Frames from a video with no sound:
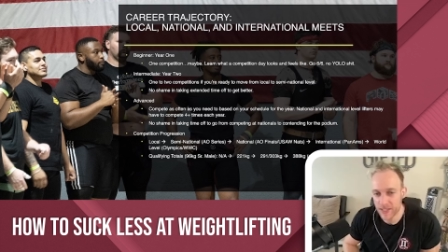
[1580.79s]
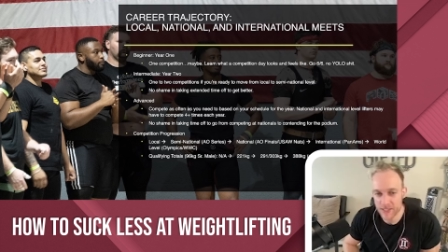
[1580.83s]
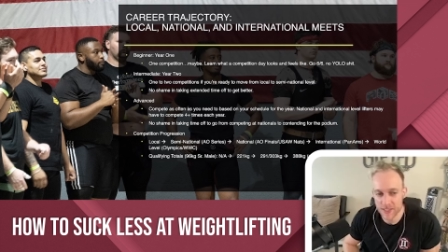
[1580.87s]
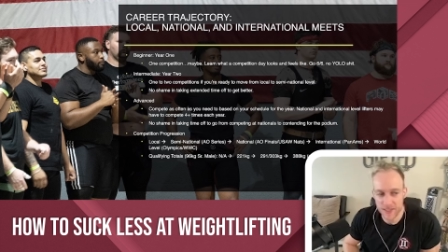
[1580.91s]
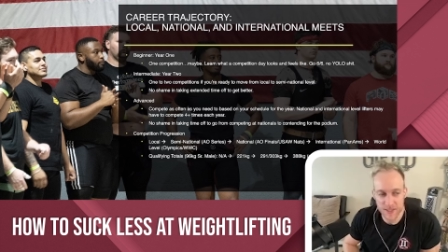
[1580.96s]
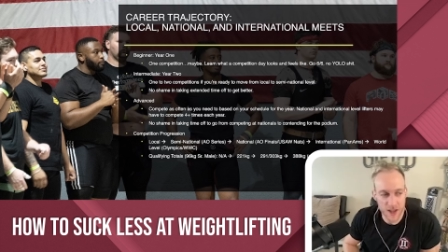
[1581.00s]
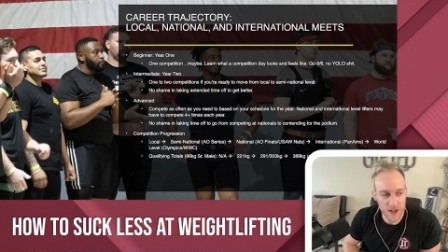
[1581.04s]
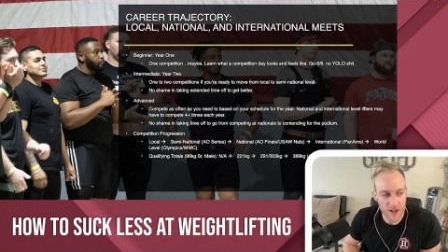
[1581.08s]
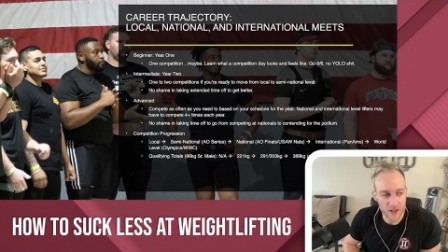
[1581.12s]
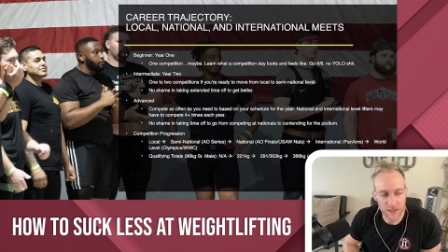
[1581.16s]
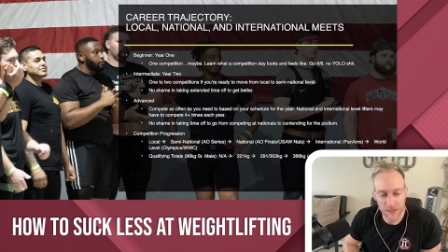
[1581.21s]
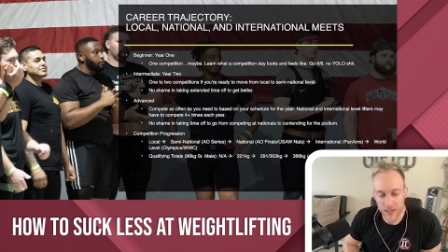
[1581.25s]

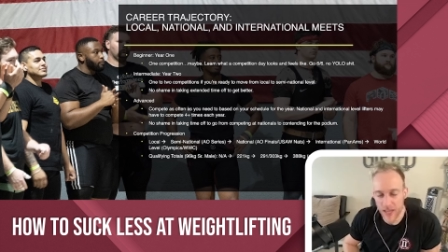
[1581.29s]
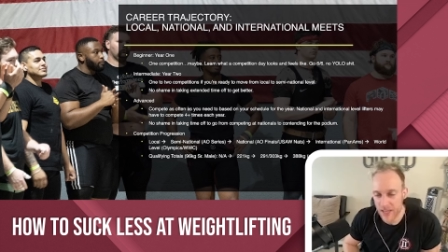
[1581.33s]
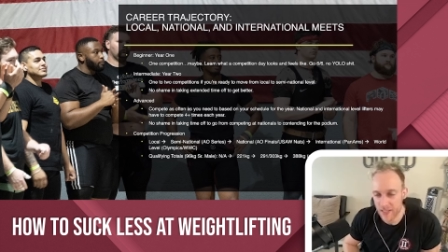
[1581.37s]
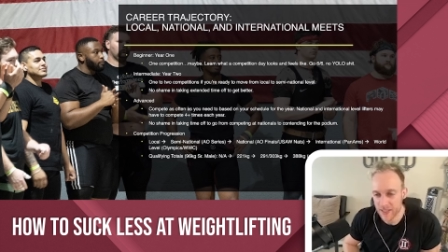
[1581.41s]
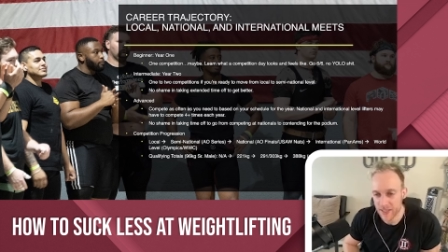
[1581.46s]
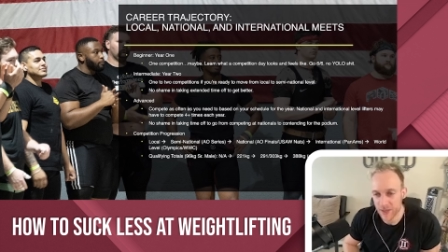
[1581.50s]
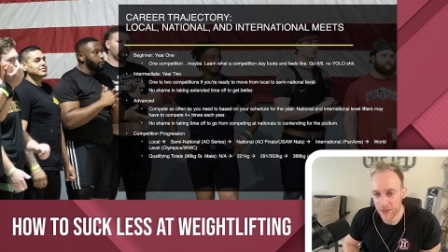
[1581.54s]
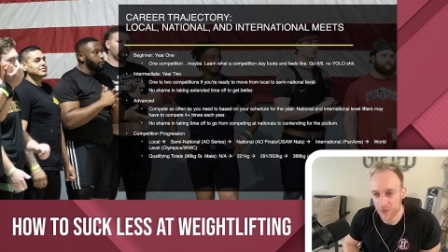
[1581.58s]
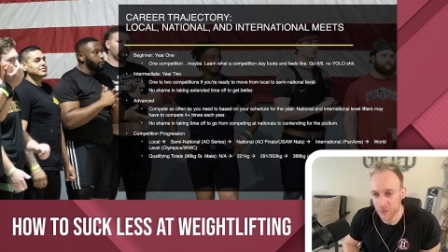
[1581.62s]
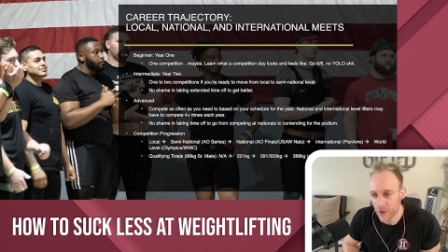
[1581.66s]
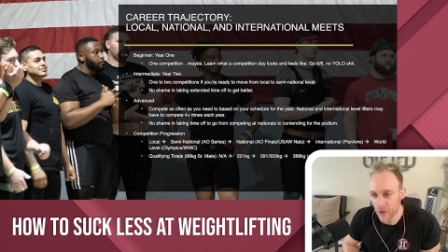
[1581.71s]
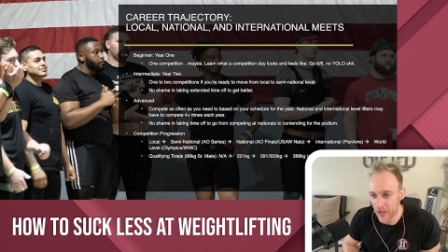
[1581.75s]
Suck Less
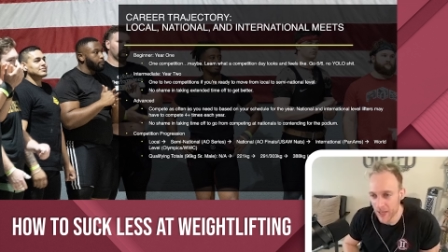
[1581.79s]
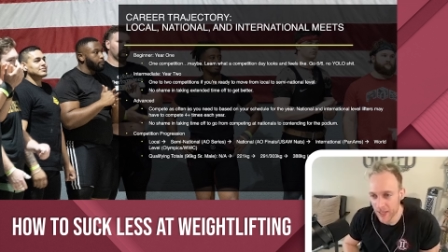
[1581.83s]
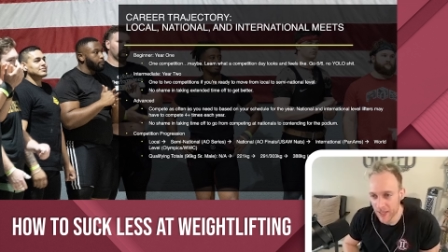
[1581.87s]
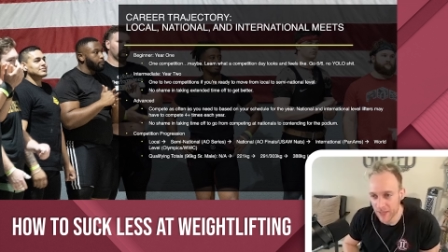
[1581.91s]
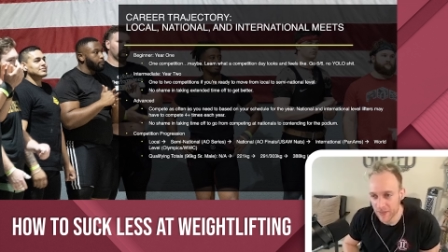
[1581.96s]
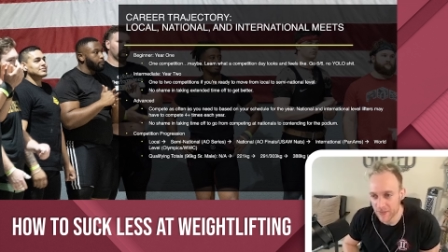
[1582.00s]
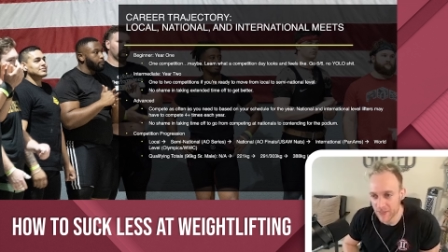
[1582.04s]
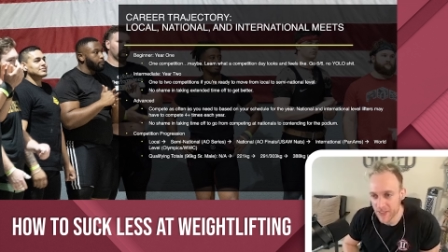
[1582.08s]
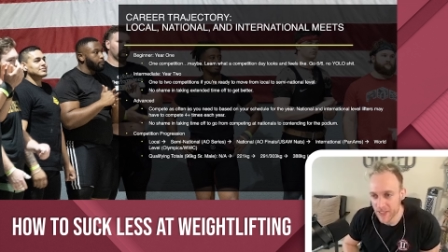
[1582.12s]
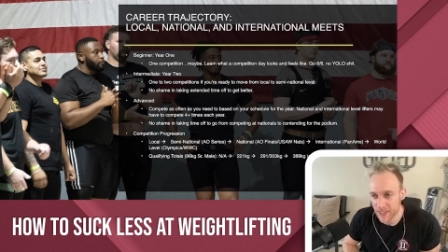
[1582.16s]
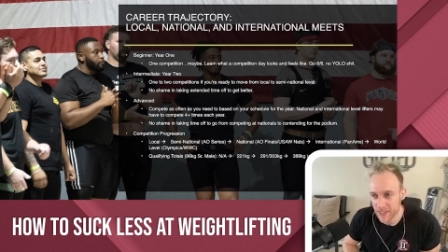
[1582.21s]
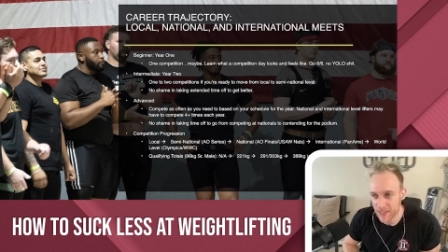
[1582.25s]
at
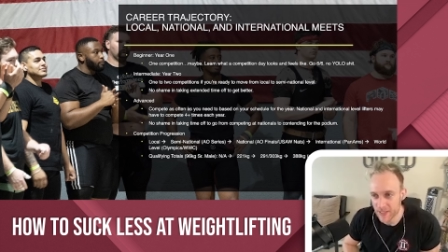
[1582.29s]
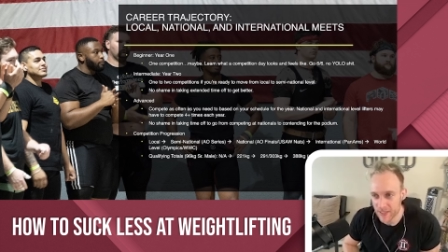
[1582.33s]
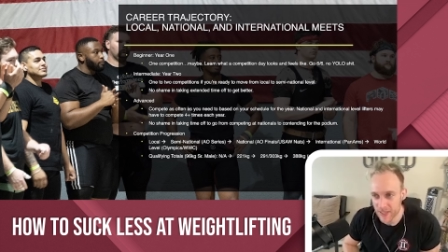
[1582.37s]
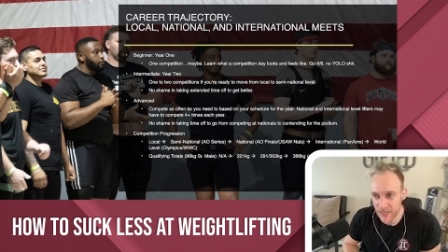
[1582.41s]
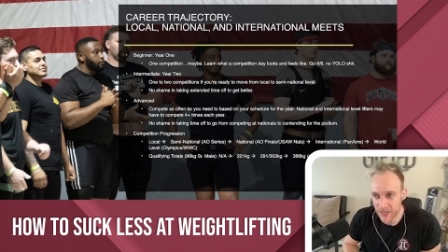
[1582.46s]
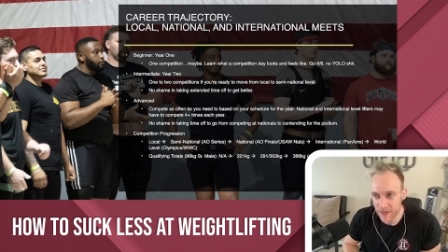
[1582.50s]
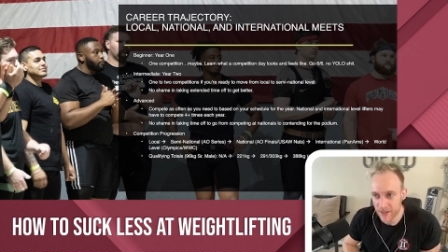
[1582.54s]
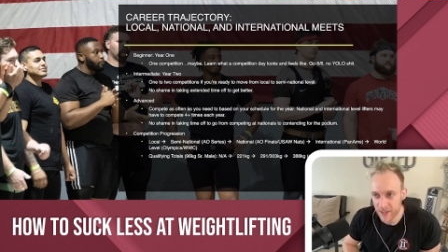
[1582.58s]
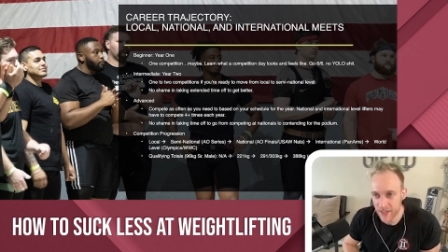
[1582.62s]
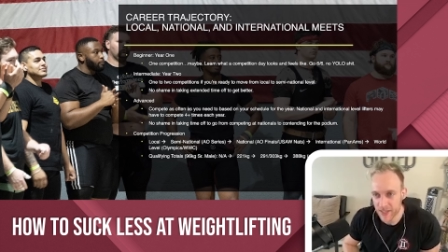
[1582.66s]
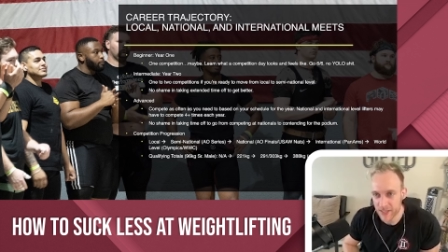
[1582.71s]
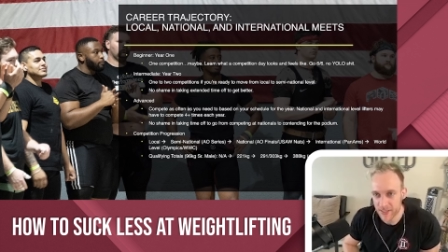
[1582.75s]
Weightlifting
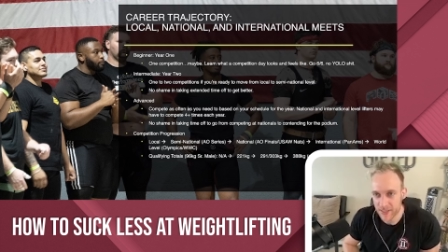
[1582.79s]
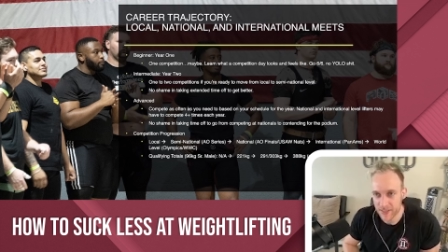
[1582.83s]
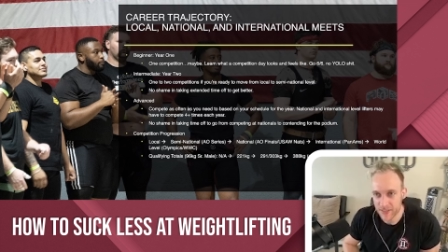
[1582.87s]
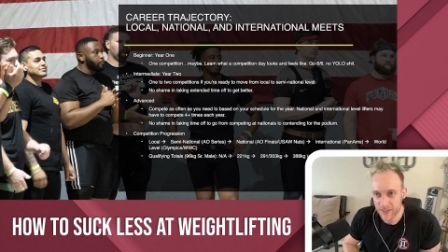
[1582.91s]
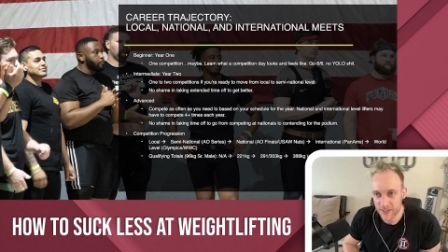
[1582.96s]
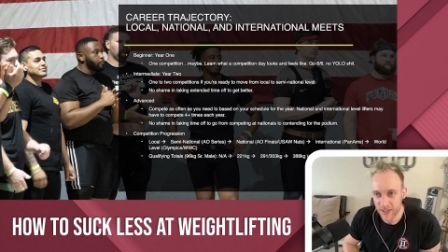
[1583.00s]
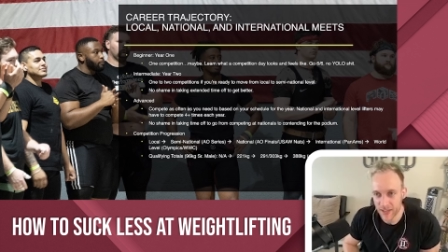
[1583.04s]
series.